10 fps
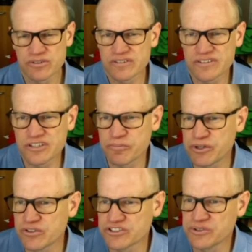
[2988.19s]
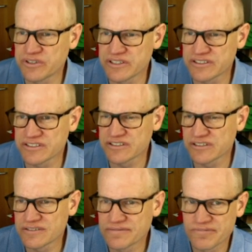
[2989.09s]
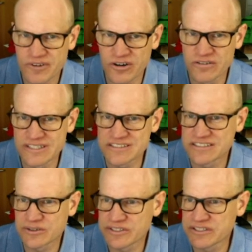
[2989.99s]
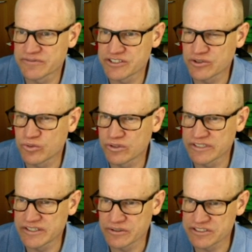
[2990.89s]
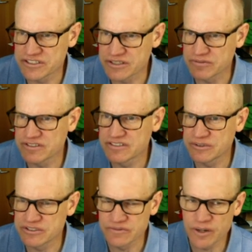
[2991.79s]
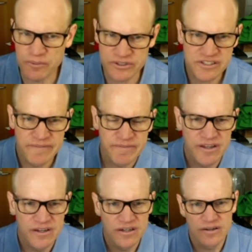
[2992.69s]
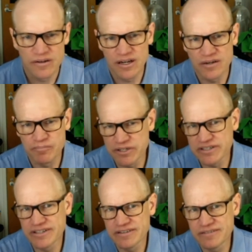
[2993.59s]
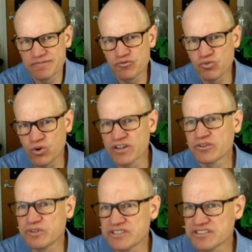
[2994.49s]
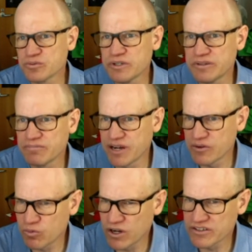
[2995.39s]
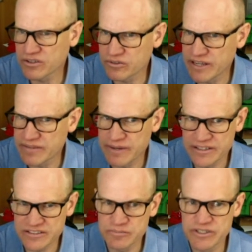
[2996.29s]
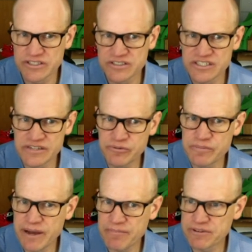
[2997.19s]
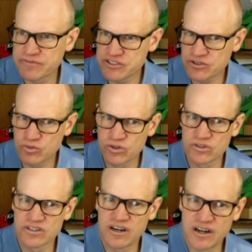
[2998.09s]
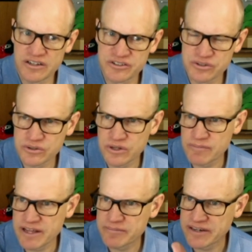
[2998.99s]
Computers do things that aren't necessarily in the physical world either. It's just a series of numbers. But one of the reasons that we might want to learn mathematics is because if we map the physical world onto a mathematical